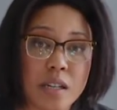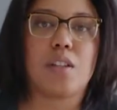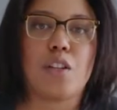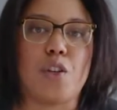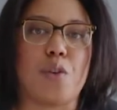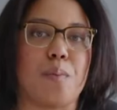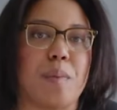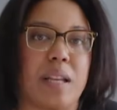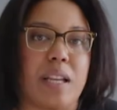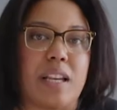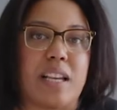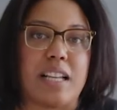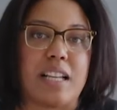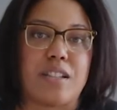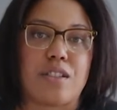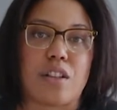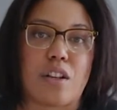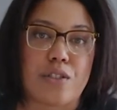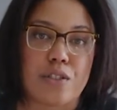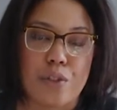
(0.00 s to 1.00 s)
Humidity
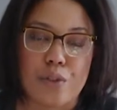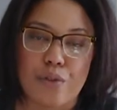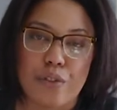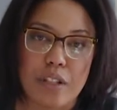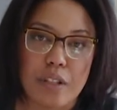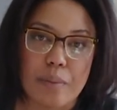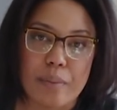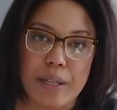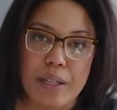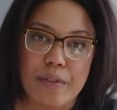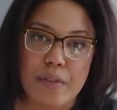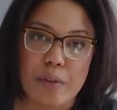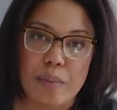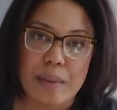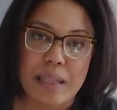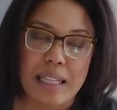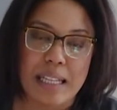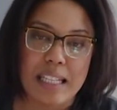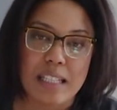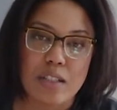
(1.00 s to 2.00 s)
is also really big for
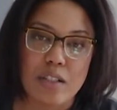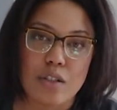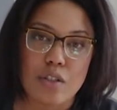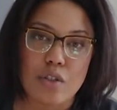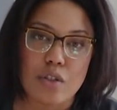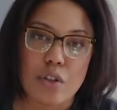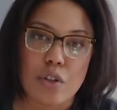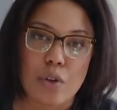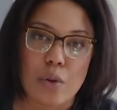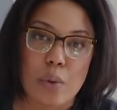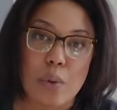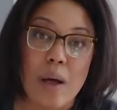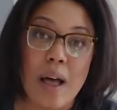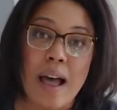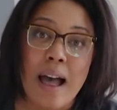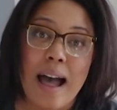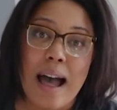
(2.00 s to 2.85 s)
plants, so